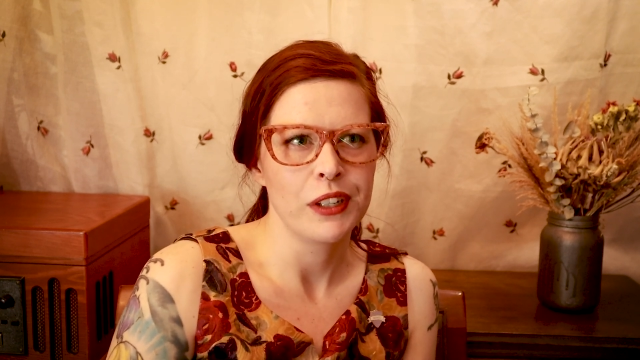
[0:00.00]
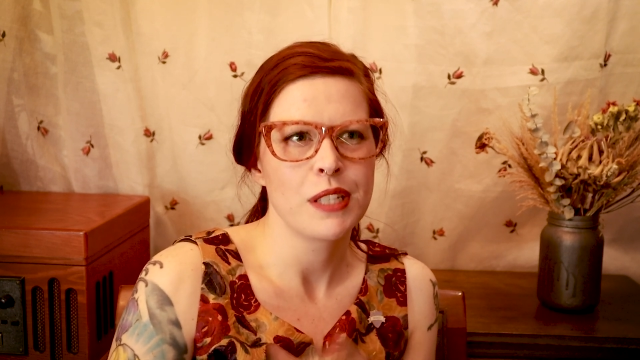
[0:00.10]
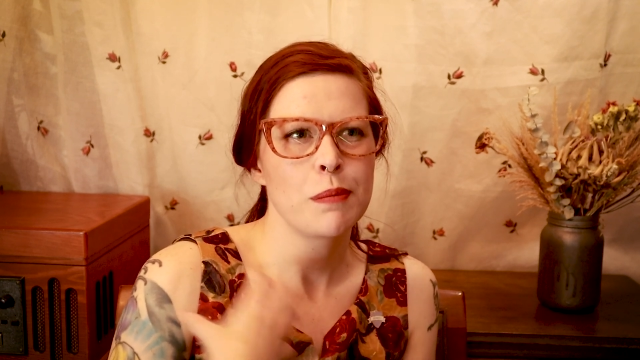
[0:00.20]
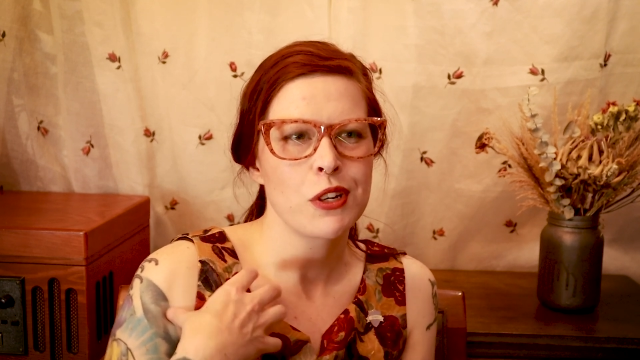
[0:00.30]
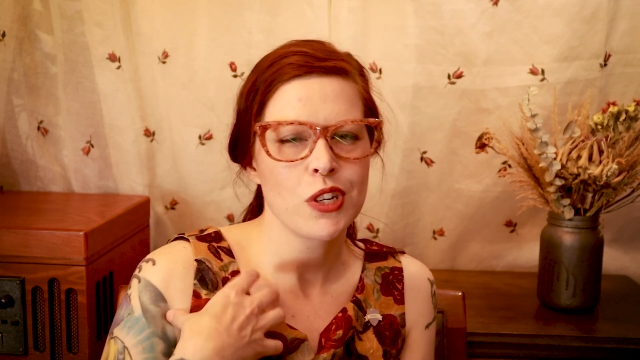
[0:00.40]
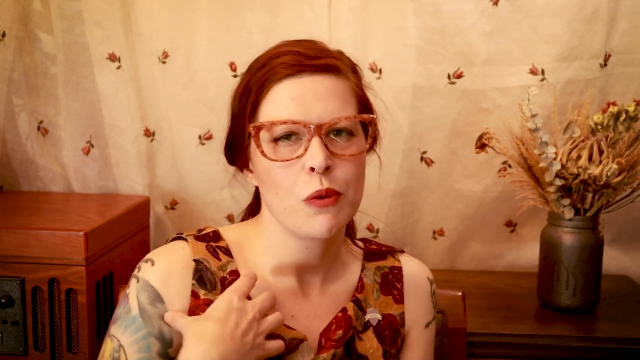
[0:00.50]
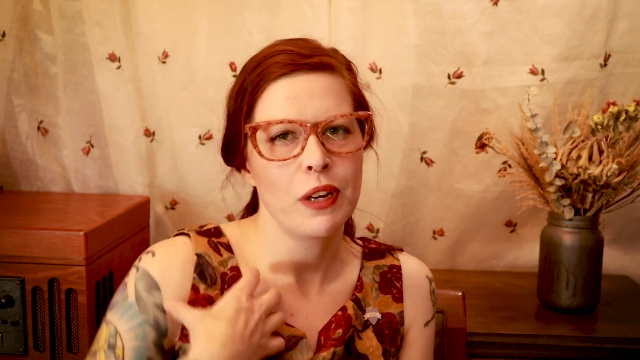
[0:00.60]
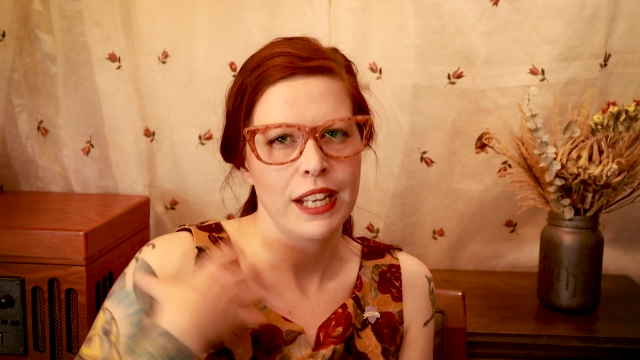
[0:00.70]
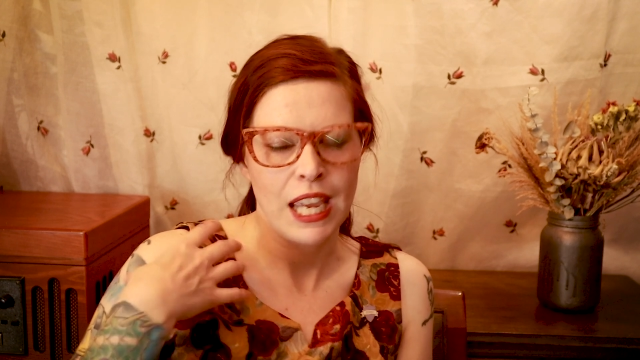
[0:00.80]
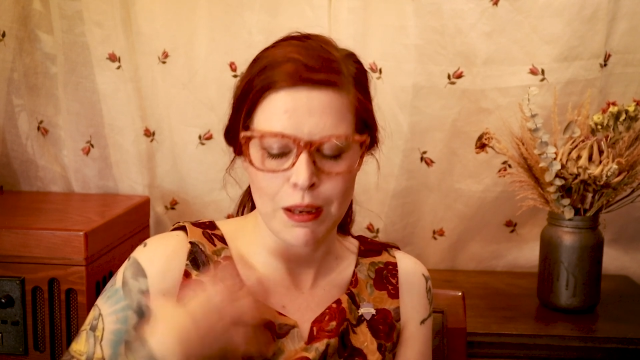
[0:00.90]
especially
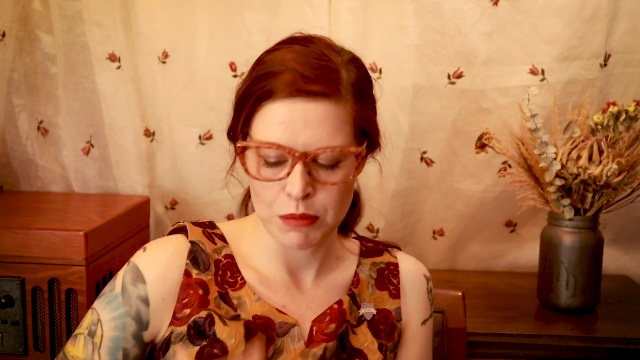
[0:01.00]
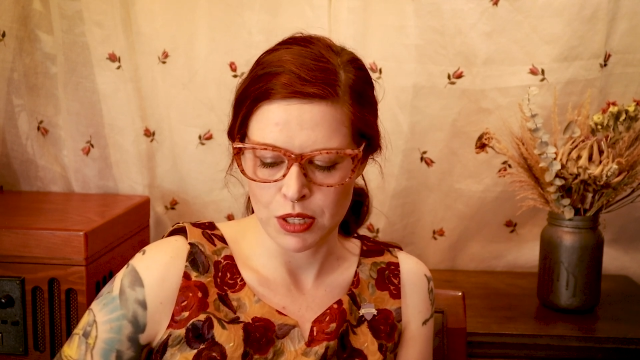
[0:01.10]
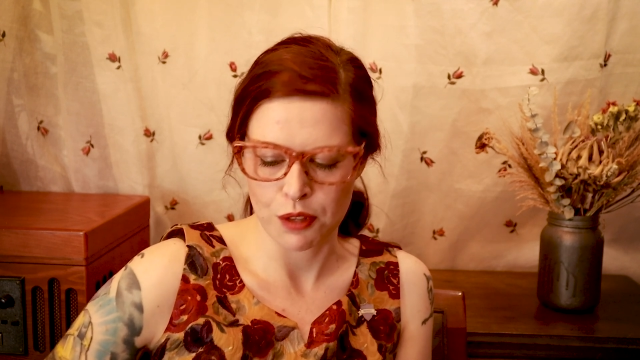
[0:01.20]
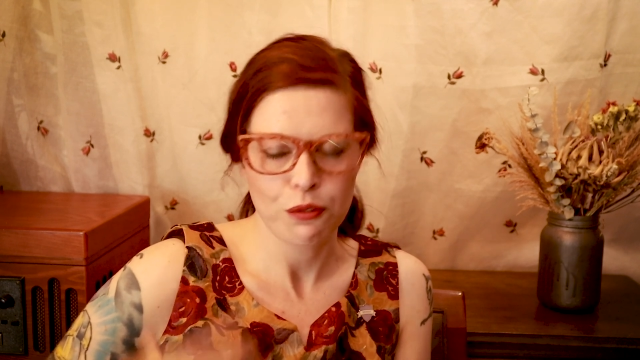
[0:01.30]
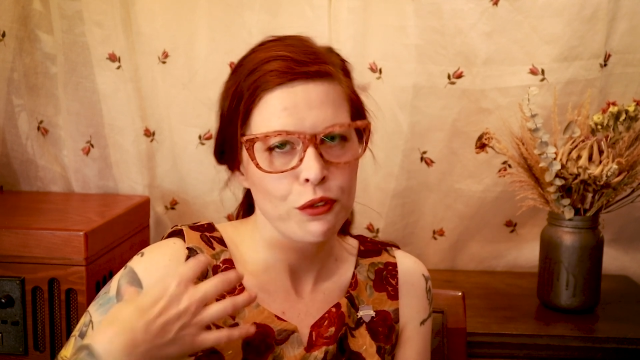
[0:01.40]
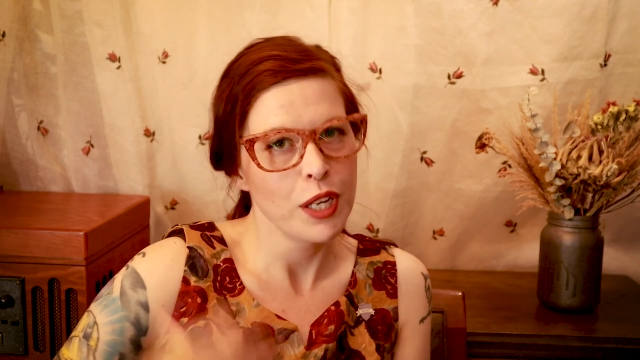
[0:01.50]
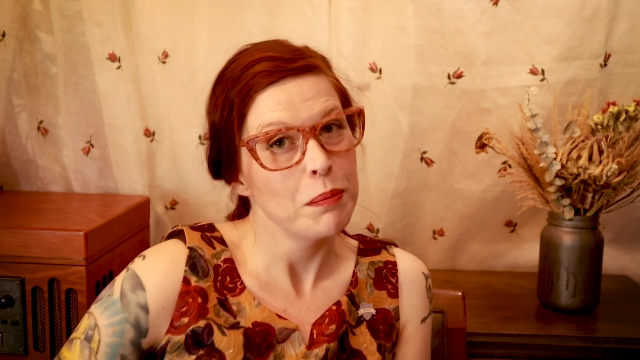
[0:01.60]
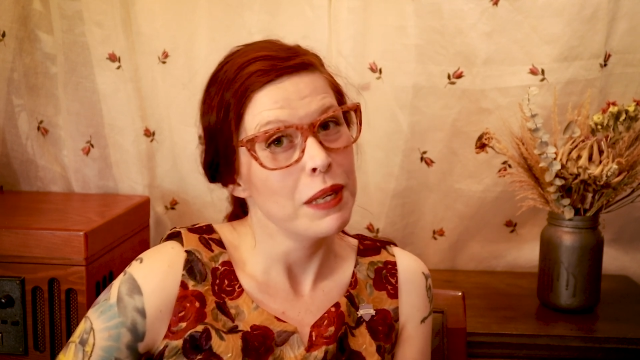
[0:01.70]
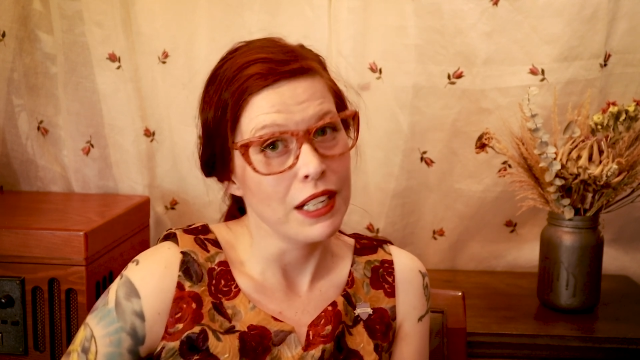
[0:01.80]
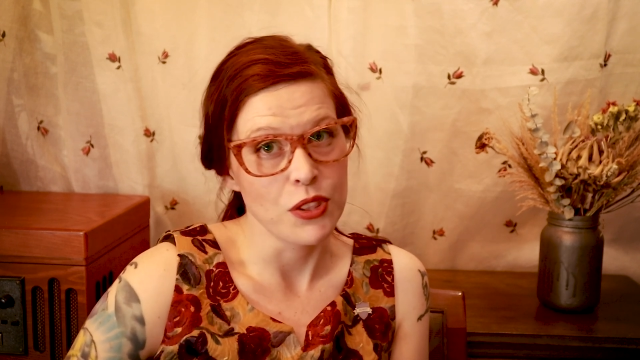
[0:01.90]
when it came to the
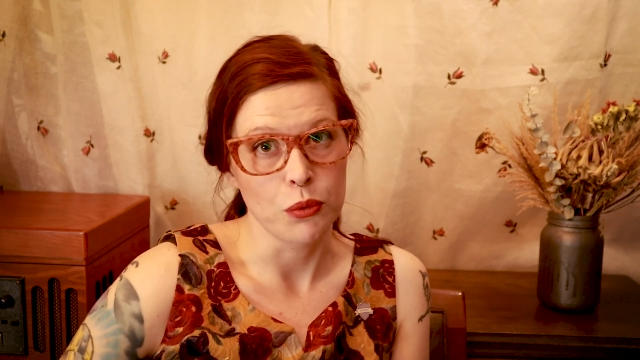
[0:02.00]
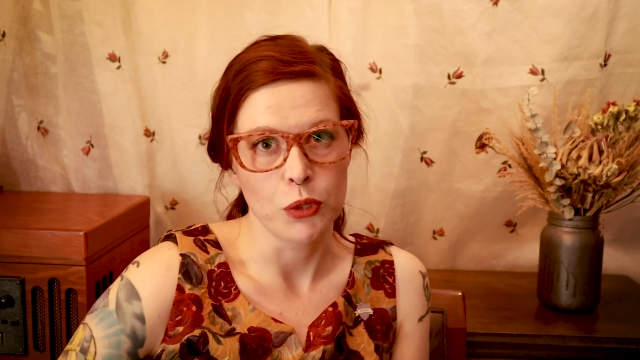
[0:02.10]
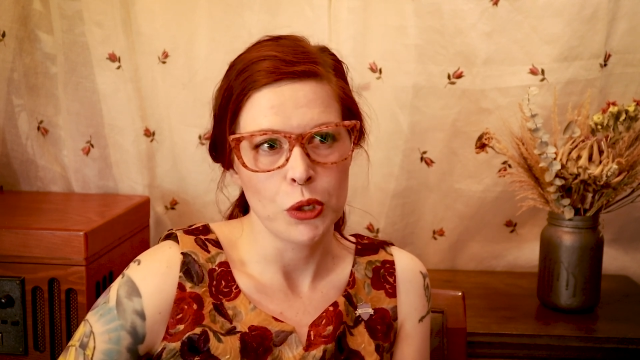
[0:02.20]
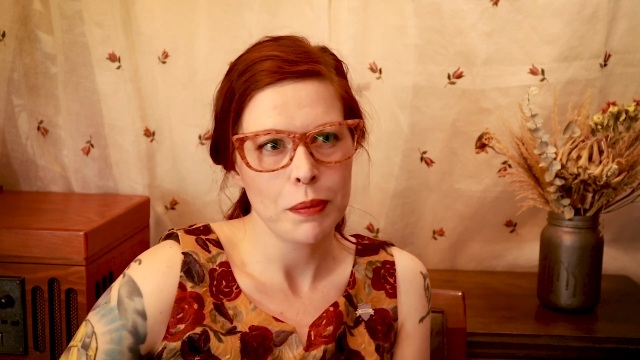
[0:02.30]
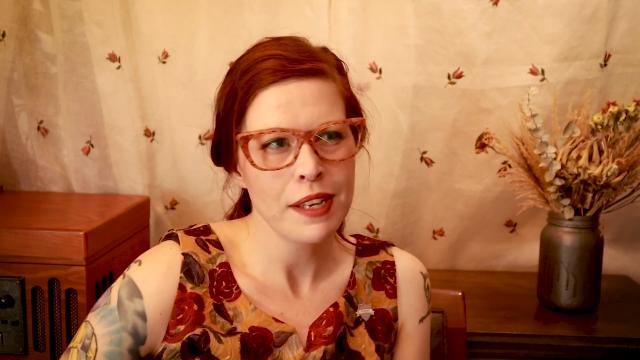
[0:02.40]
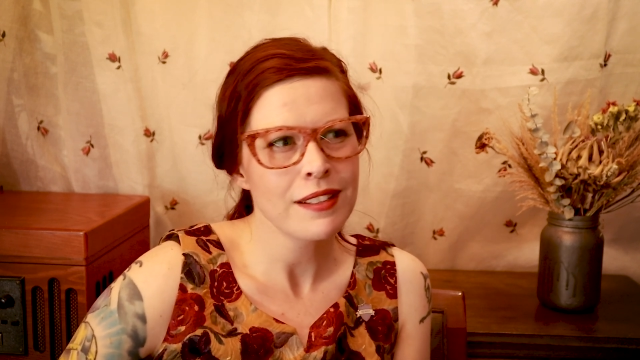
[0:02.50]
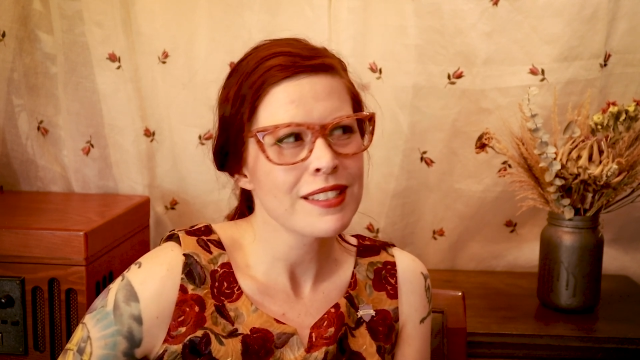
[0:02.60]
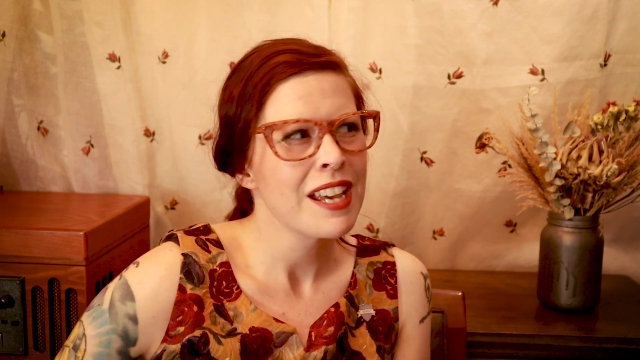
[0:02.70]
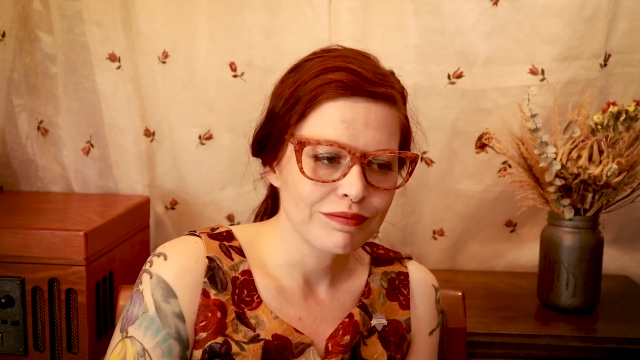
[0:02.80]
front bit and the robings,